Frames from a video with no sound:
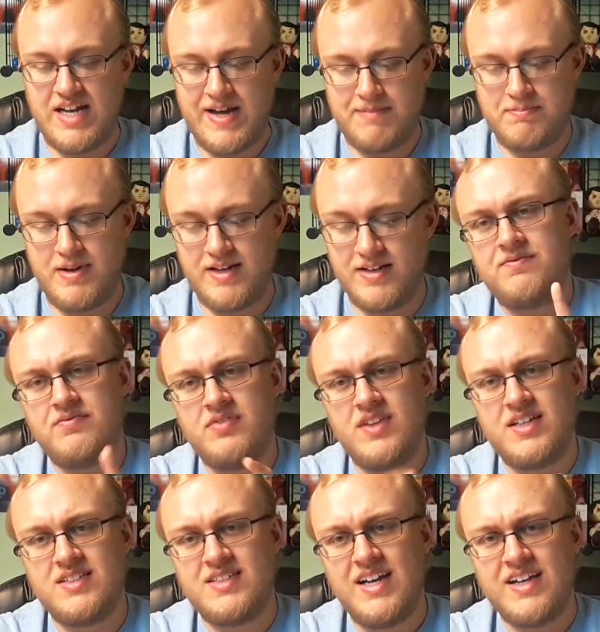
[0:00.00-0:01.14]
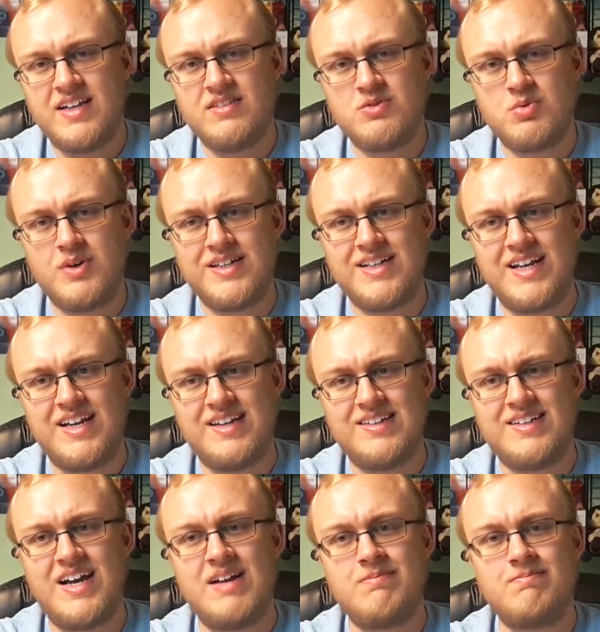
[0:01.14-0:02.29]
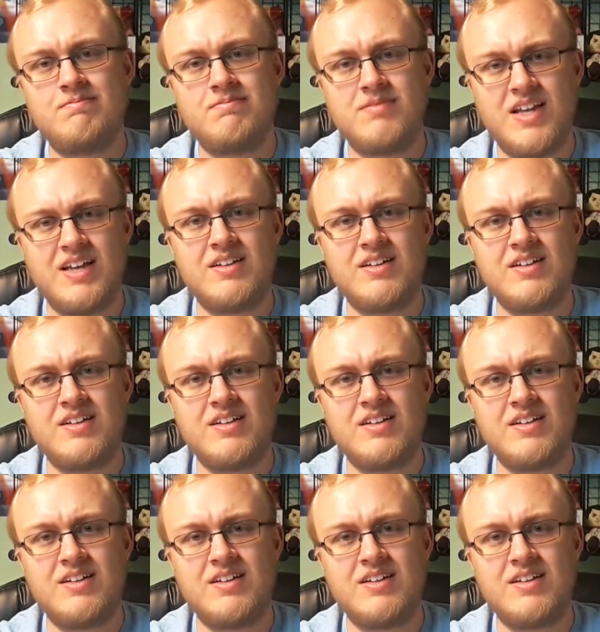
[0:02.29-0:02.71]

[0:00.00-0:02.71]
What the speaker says: happen. The second one, and I'm